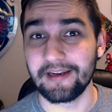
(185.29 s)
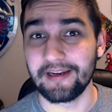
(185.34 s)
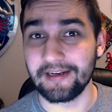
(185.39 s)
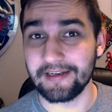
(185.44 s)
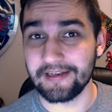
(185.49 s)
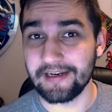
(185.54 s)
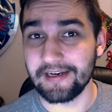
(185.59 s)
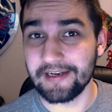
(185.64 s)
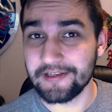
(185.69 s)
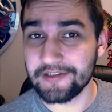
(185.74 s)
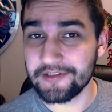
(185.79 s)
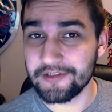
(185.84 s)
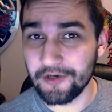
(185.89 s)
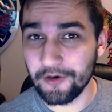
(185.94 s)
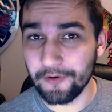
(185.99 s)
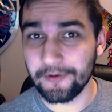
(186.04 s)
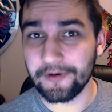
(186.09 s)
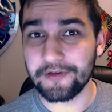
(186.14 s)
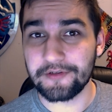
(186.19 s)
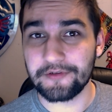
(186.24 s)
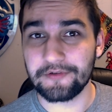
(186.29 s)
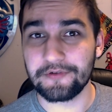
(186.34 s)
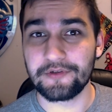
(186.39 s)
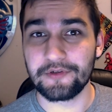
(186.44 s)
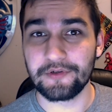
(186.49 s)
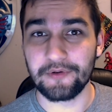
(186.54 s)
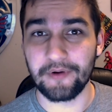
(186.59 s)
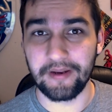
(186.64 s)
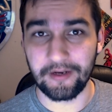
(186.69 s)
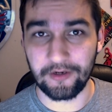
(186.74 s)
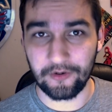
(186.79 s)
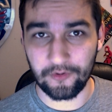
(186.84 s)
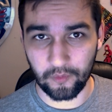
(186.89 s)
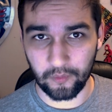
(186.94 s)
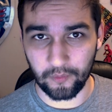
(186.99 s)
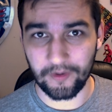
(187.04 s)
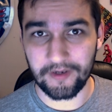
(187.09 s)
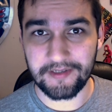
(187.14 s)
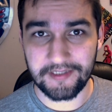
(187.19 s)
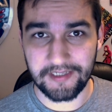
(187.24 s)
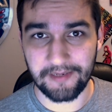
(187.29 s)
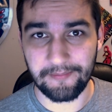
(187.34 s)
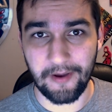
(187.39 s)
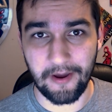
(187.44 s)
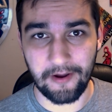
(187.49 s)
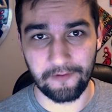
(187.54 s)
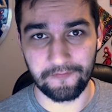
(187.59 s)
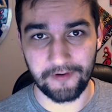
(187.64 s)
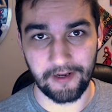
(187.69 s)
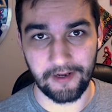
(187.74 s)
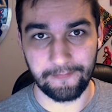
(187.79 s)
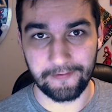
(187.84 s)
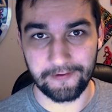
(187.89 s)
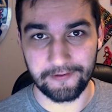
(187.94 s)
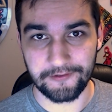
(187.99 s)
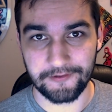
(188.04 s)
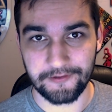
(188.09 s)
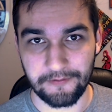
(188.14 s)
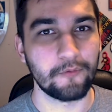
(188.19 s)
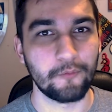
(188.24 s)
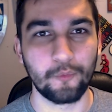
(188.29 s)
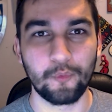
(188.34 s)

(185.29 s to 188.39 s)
it is going to do a crazy amount of damage,